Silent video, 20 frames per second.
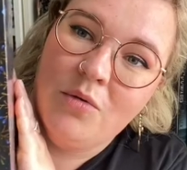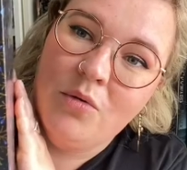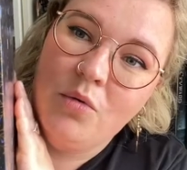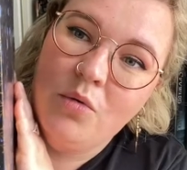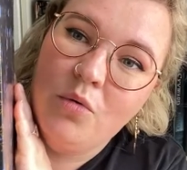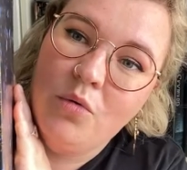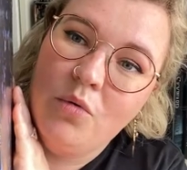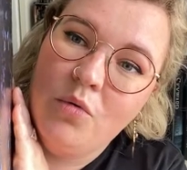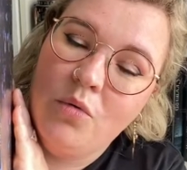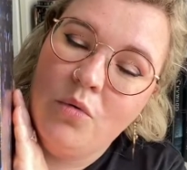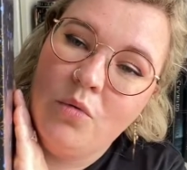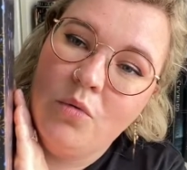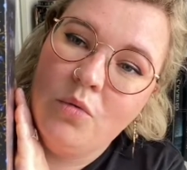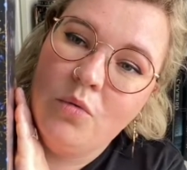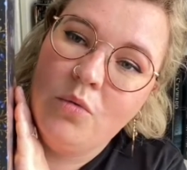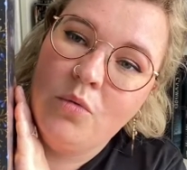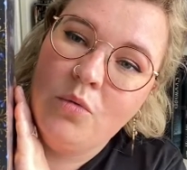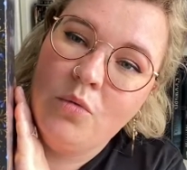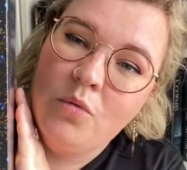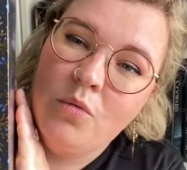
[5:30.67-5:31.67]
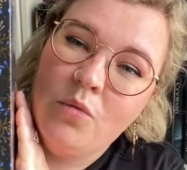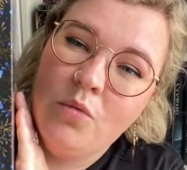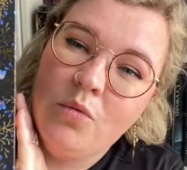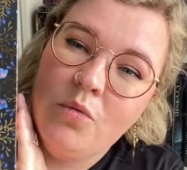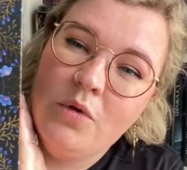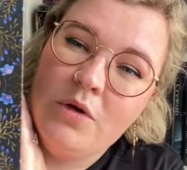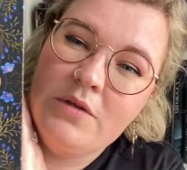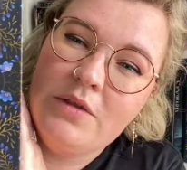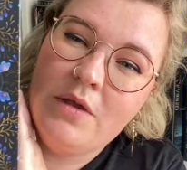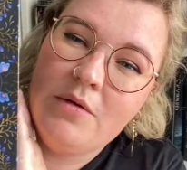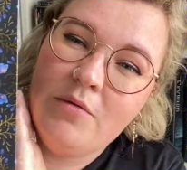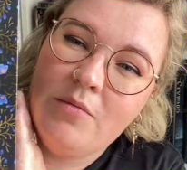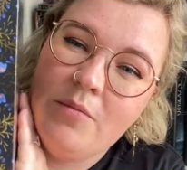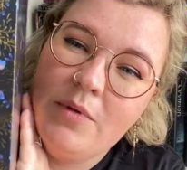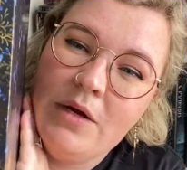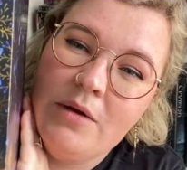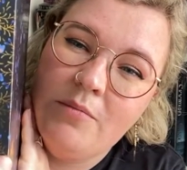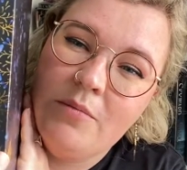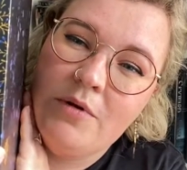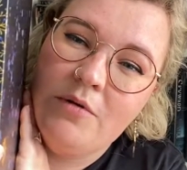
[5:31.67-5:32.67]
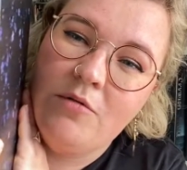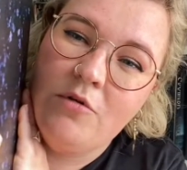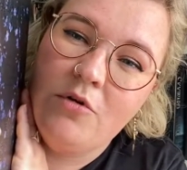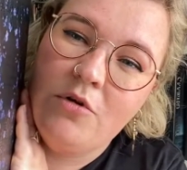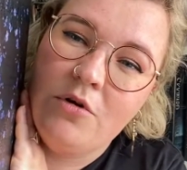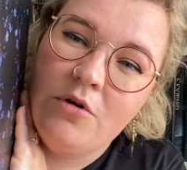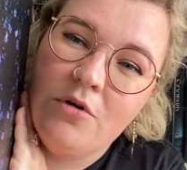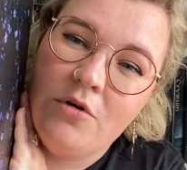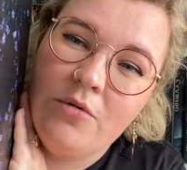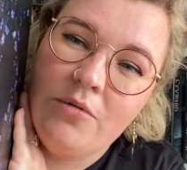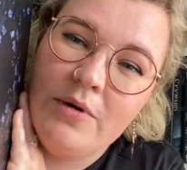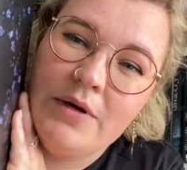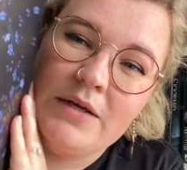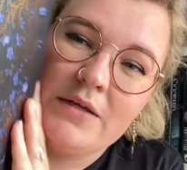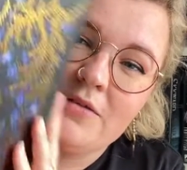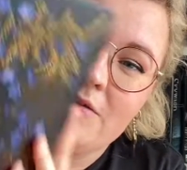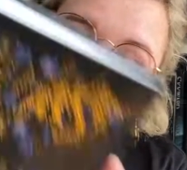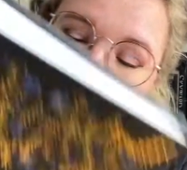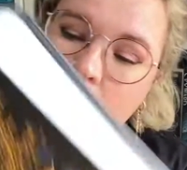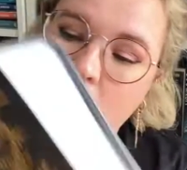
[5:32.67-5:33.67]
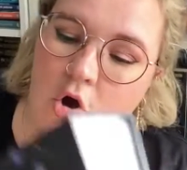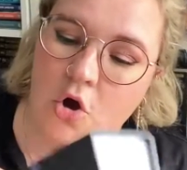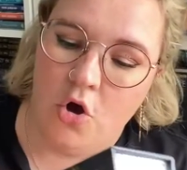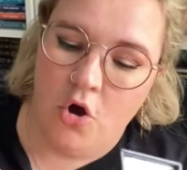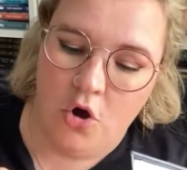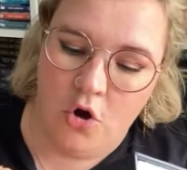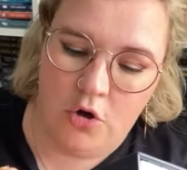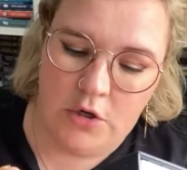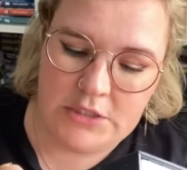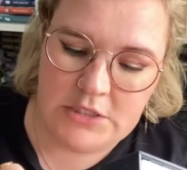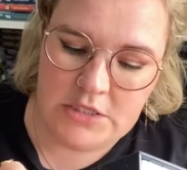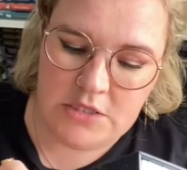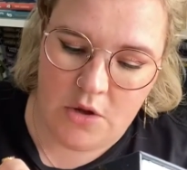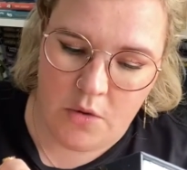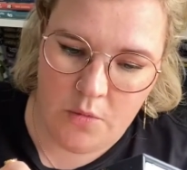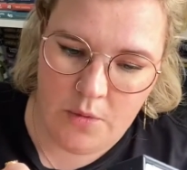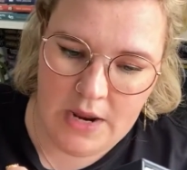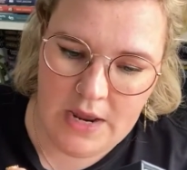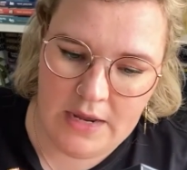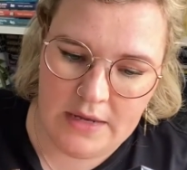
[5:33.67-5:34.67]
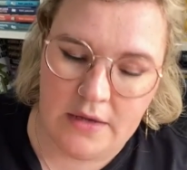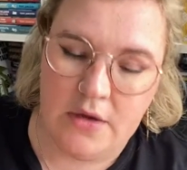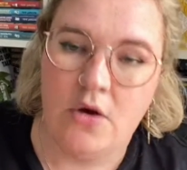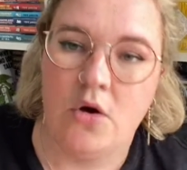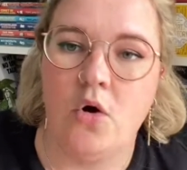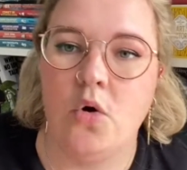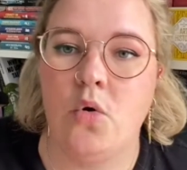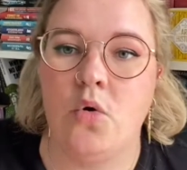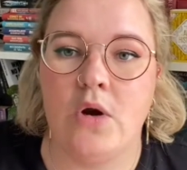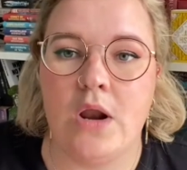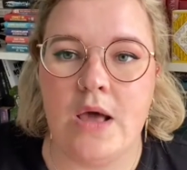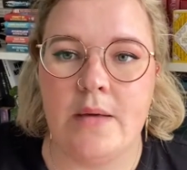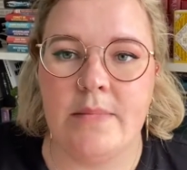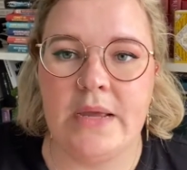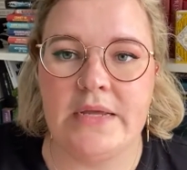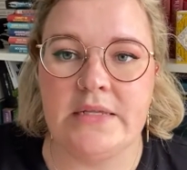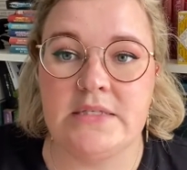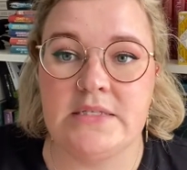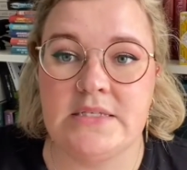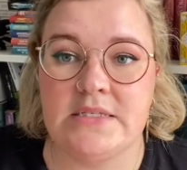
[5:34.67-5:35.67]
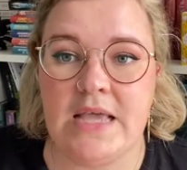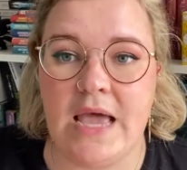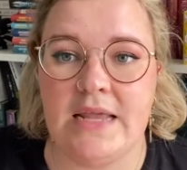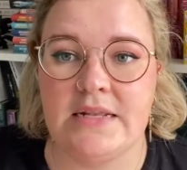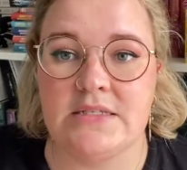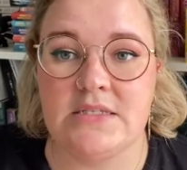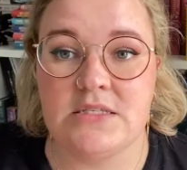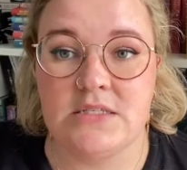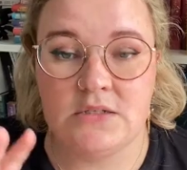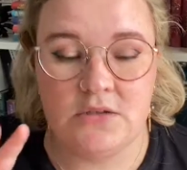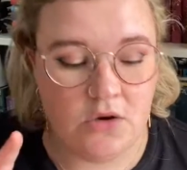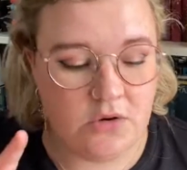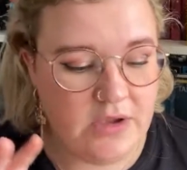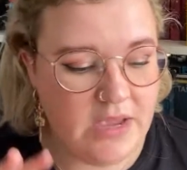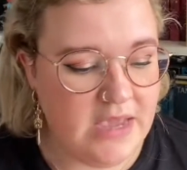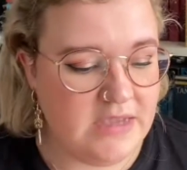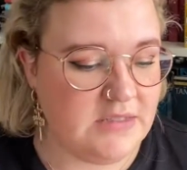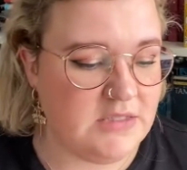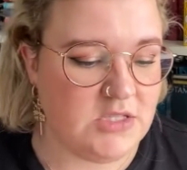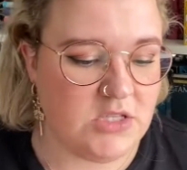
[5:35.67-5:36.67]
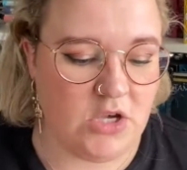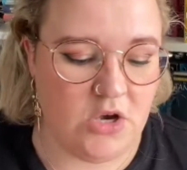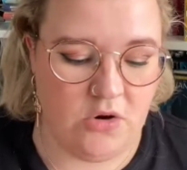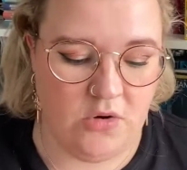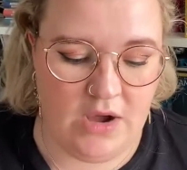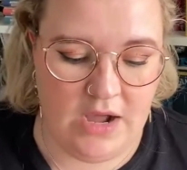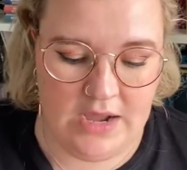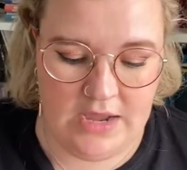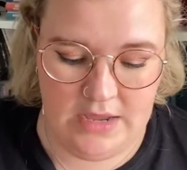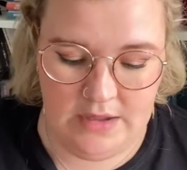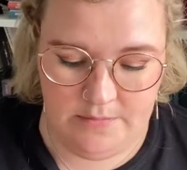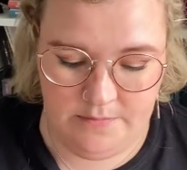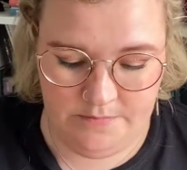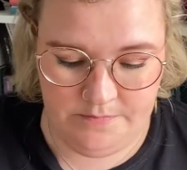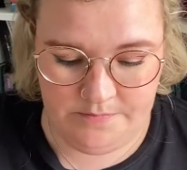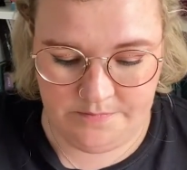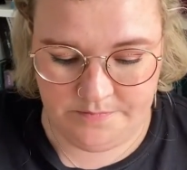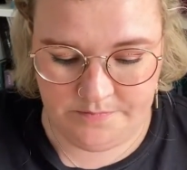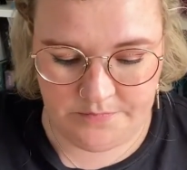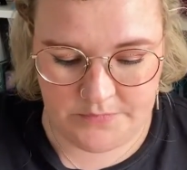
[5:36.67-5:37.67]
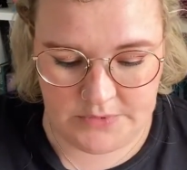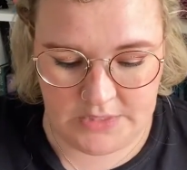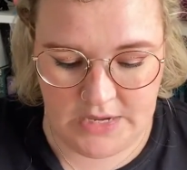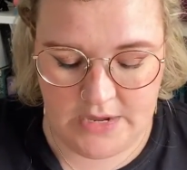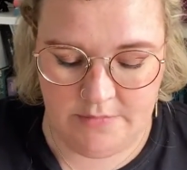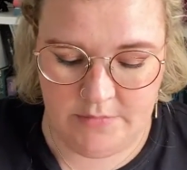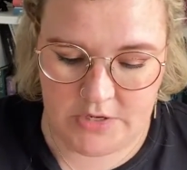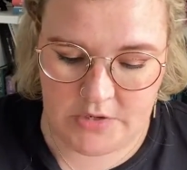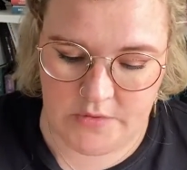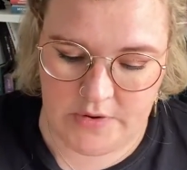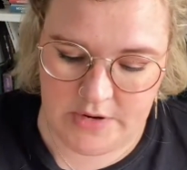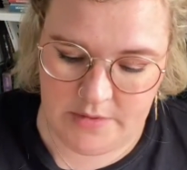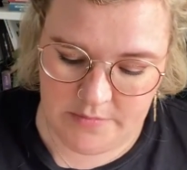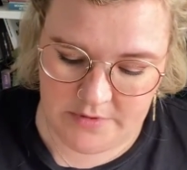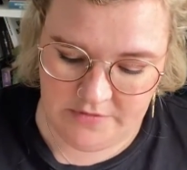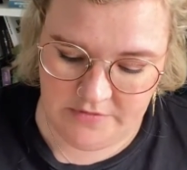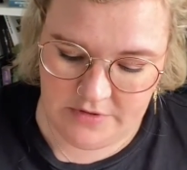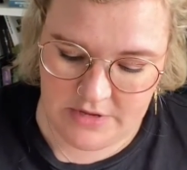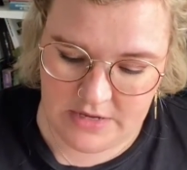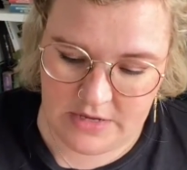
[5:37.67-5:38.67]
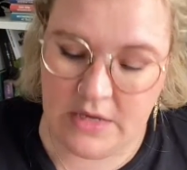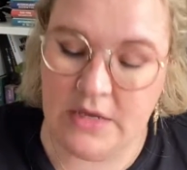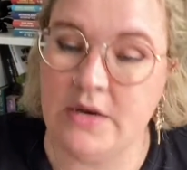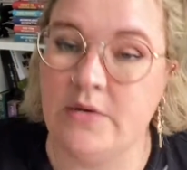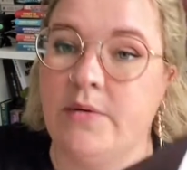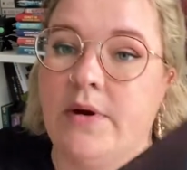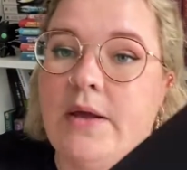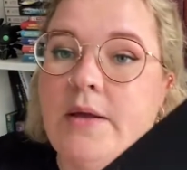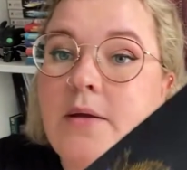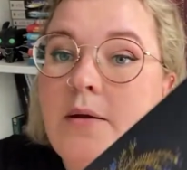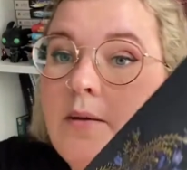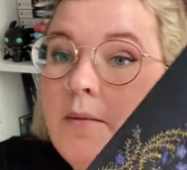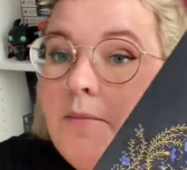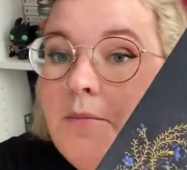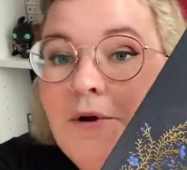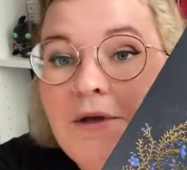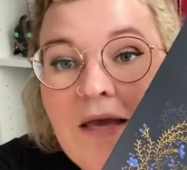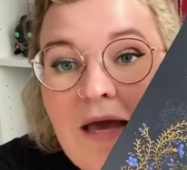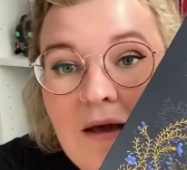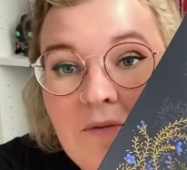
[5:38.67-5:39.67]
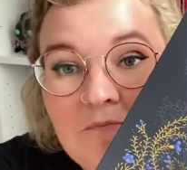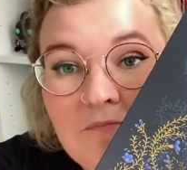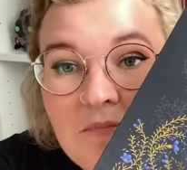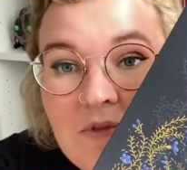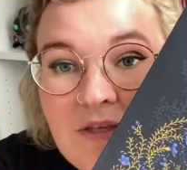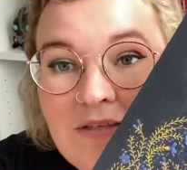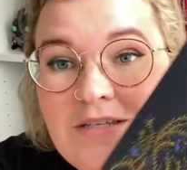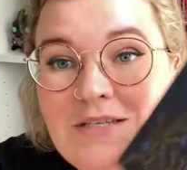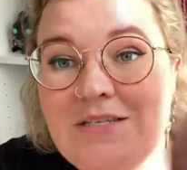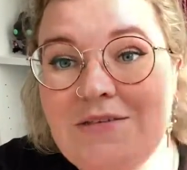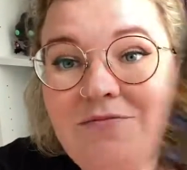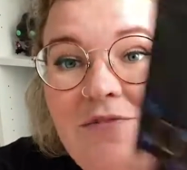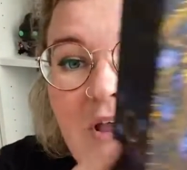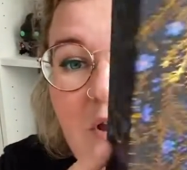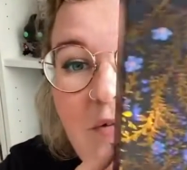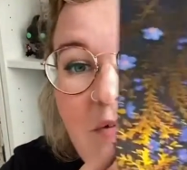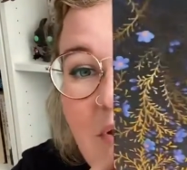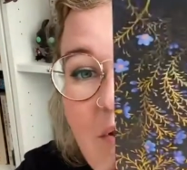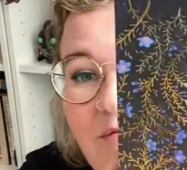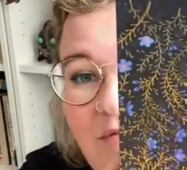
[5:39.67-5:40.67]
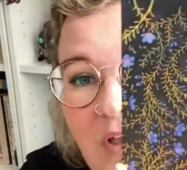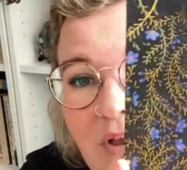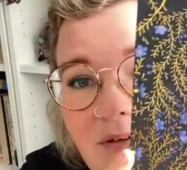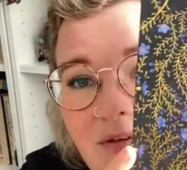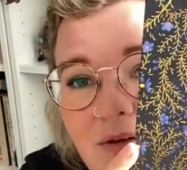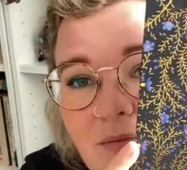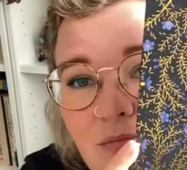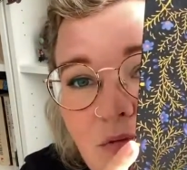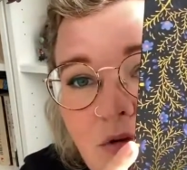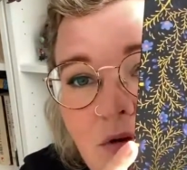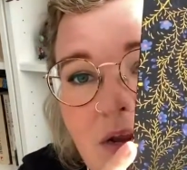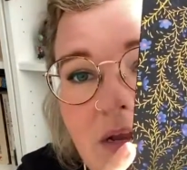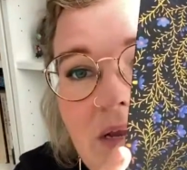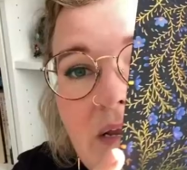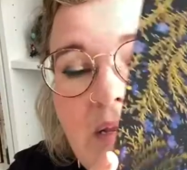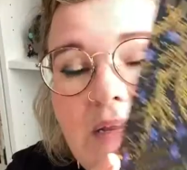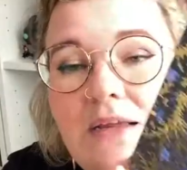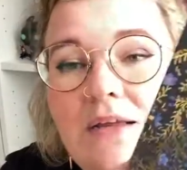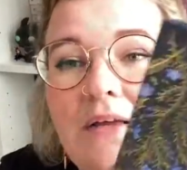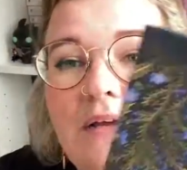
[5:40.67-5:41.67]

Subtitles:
Ooh, why is that reminding me of Lord of the Rings? Oh, it's the ring. Oh, that made sense. Okay, so I'm incredibly fake anyway. But yeah, this is very, very pretty.